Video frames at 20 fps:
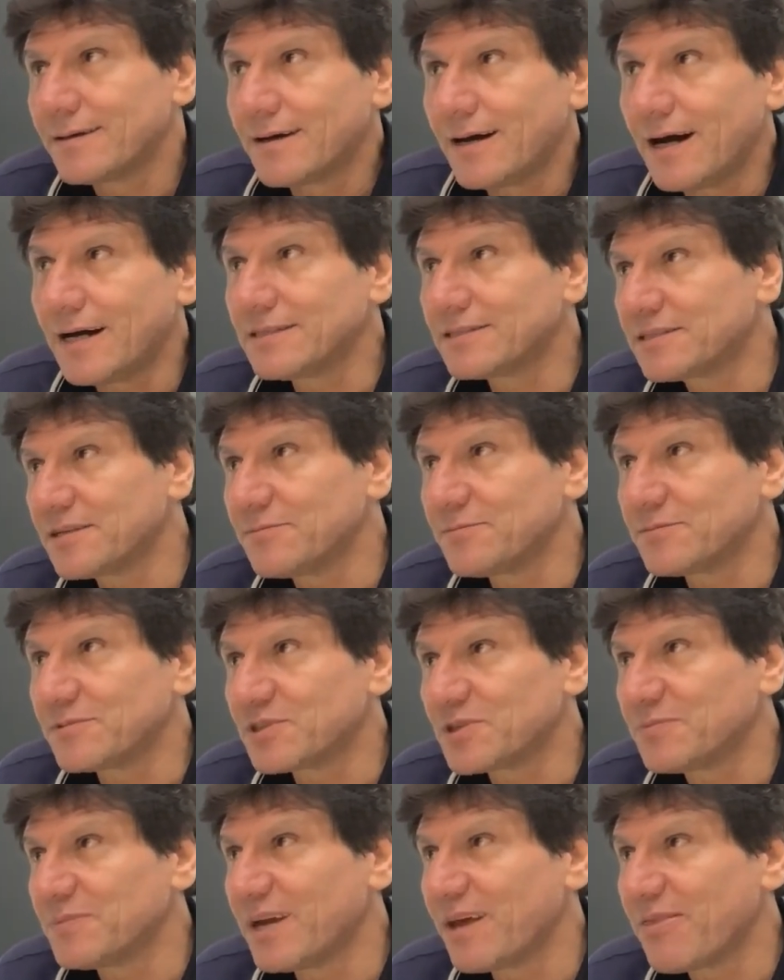And
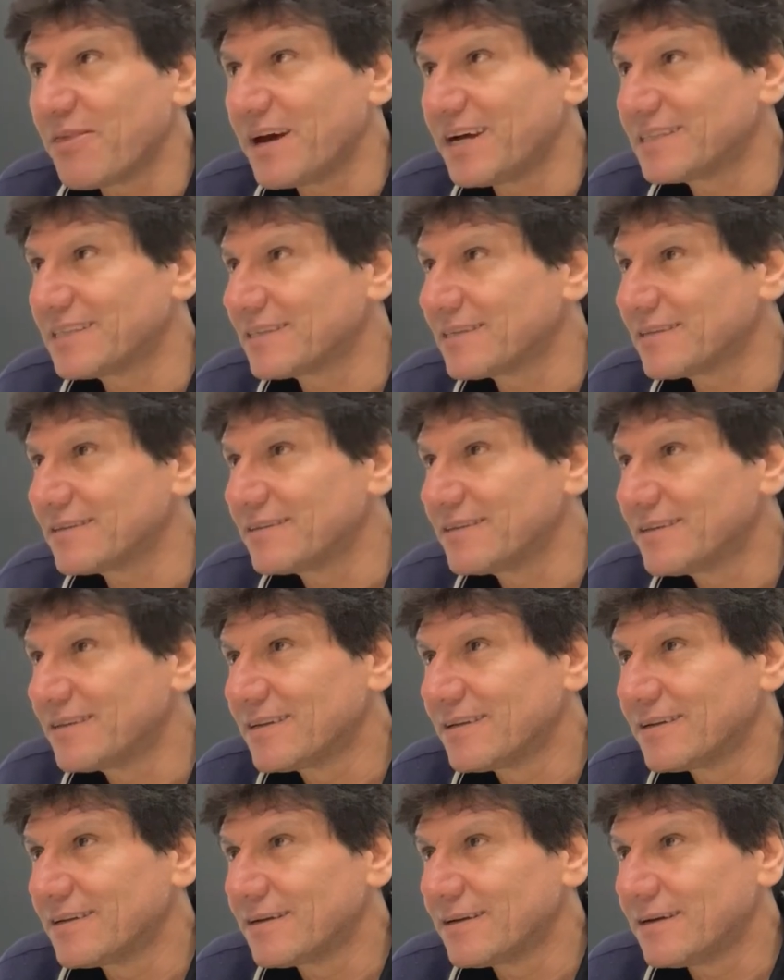she meant that,
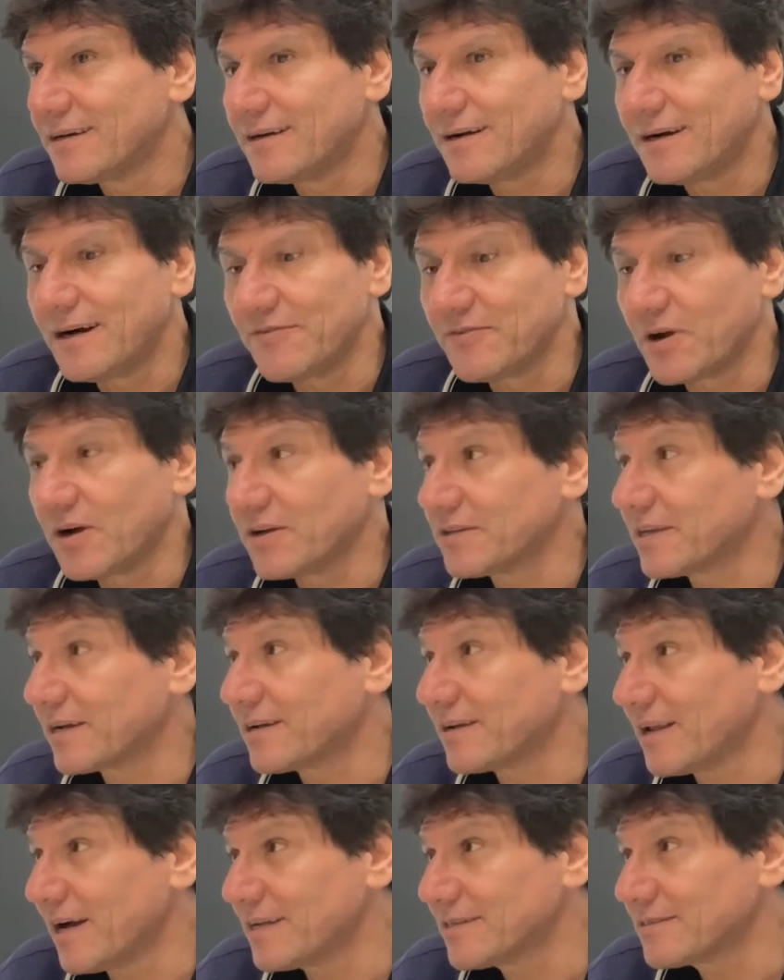"Have you got a
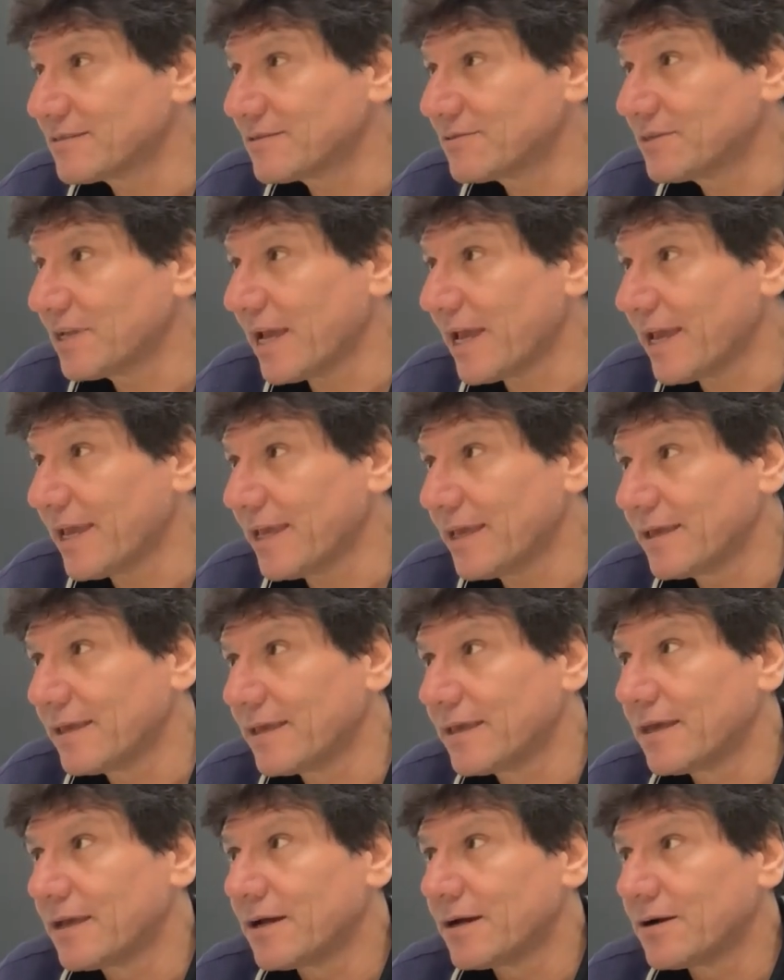class today?"
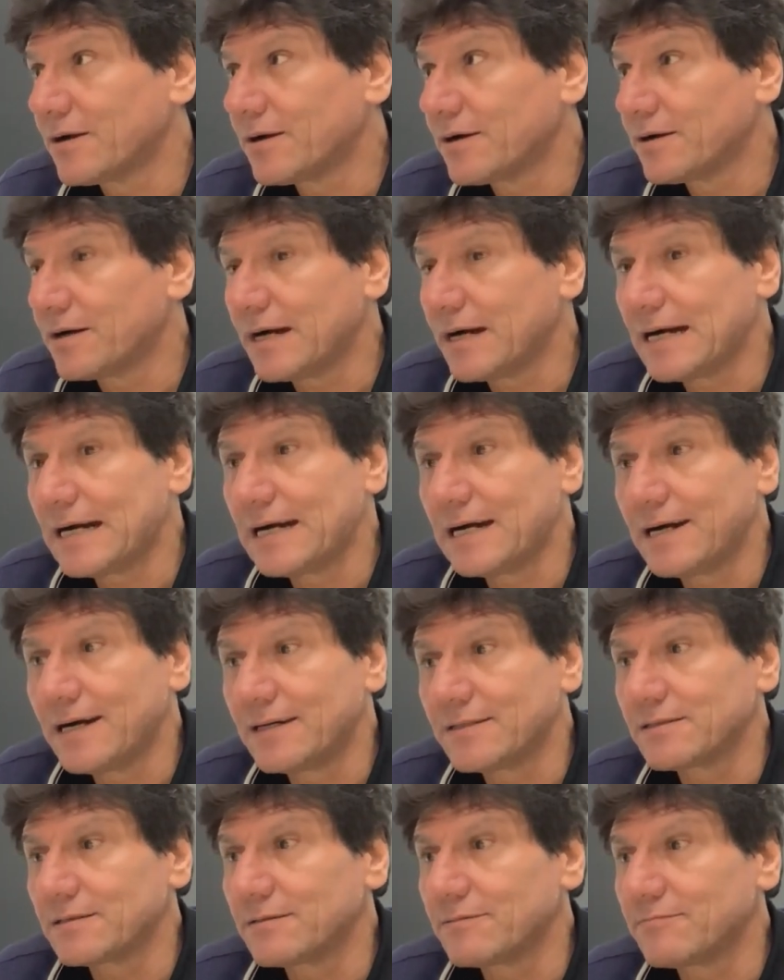
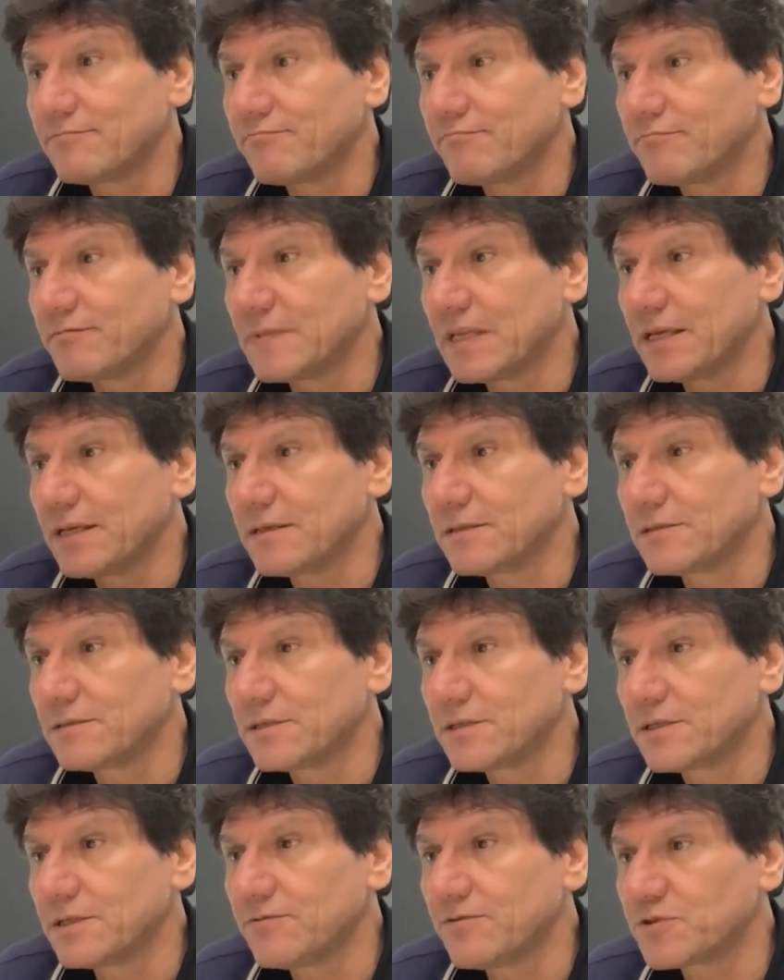And
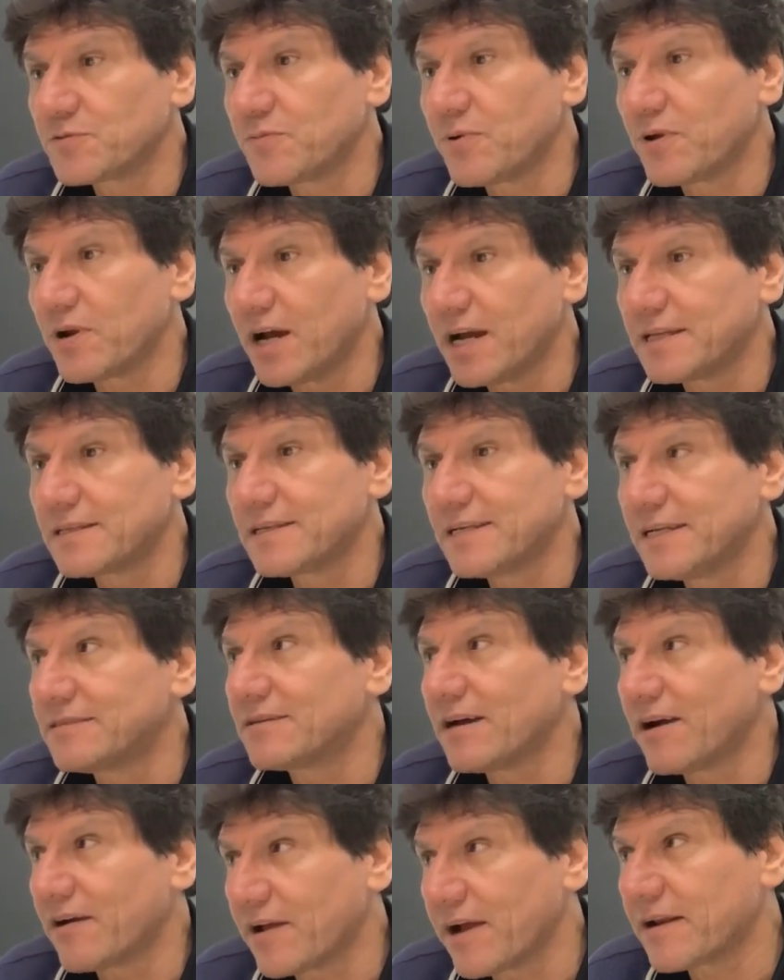she was politely,
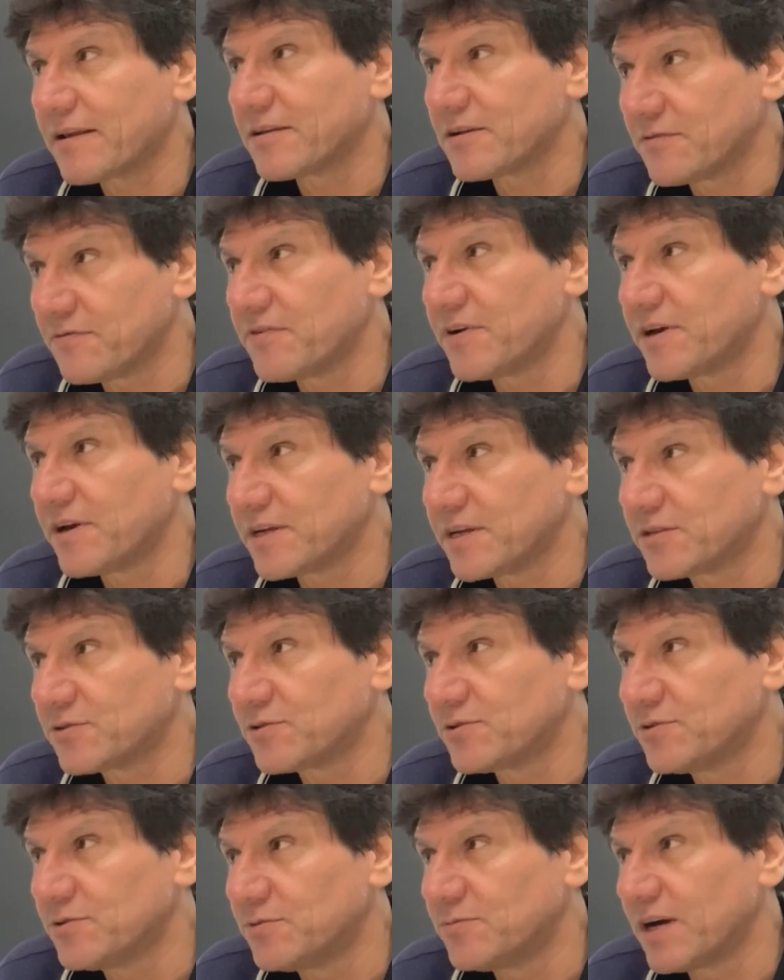indirectly referring to
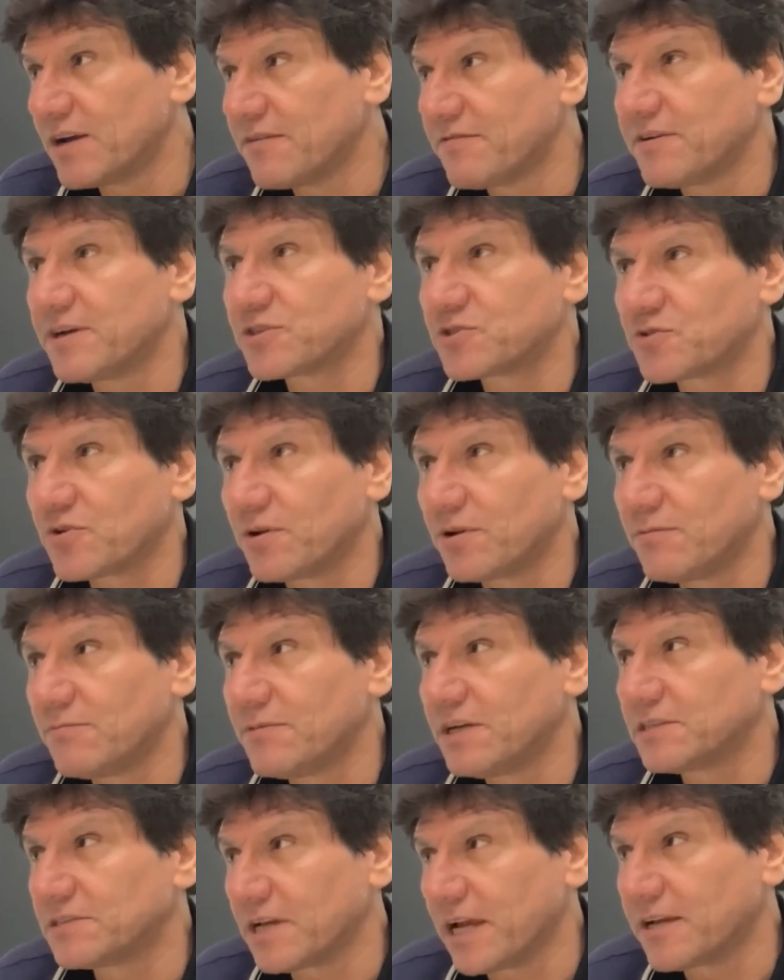my virtual
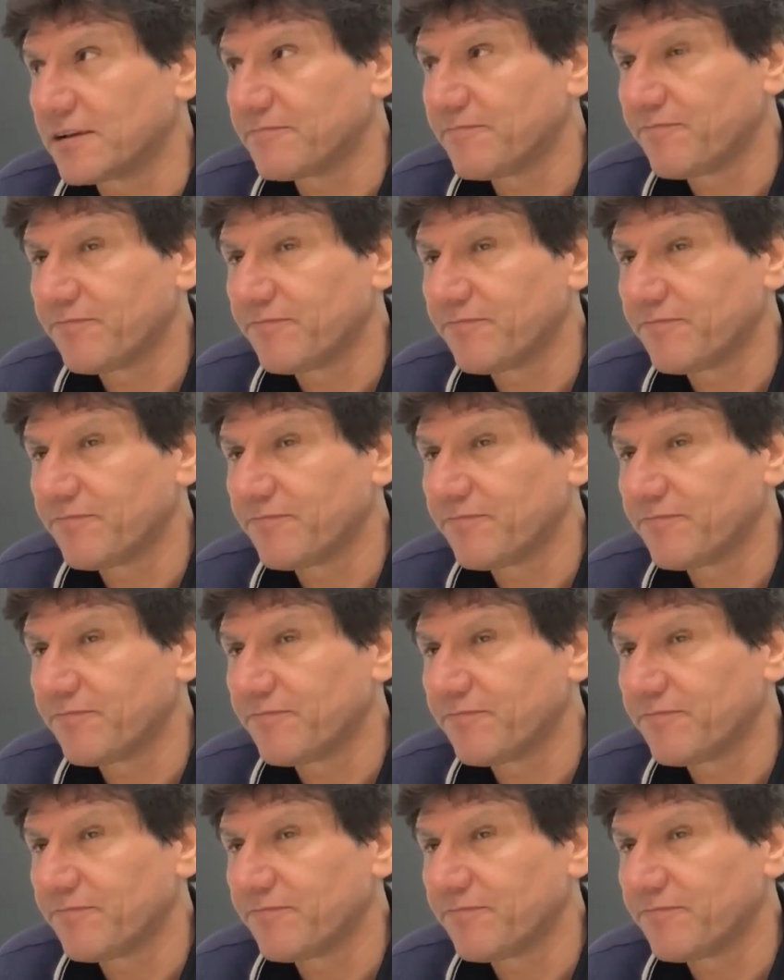meeting.